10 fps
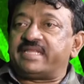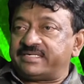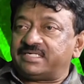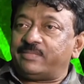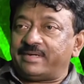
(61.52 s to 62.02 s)

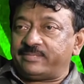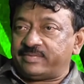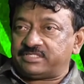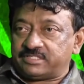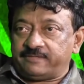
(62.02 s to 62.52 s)
created by a
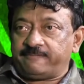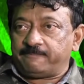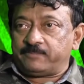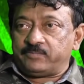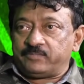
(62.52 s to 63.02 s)
person,
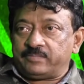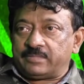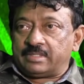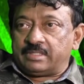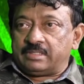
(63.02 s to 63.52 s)

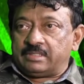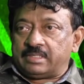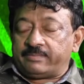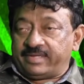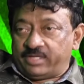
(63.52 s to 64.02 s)

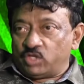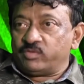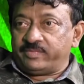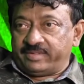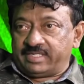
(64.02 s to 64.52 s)
by
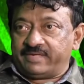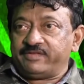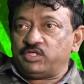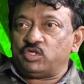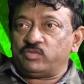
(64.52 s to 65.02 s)
human being, a
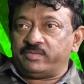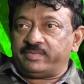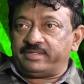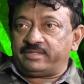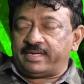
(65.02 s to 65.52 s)
living human
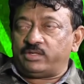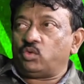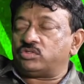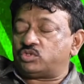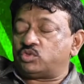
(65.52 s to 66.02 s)
being, and
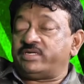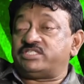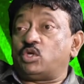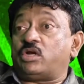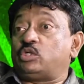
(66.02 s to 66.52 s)
no, so
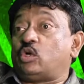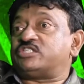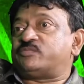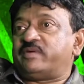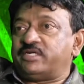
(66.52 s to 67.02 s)
it's not
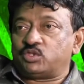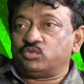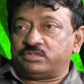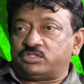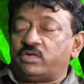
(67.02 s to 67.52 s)
gospel
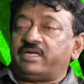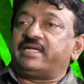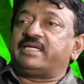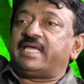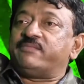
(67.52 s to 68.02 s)
truth, it's not
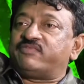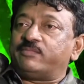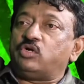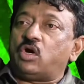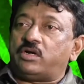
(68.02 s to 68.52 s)
like came
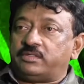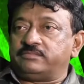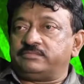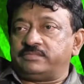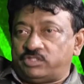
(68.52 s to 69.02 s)
from God
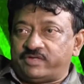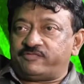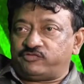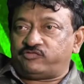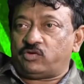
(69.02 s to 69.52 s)
that you
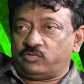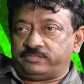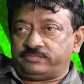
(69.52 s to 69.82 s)
have to follow.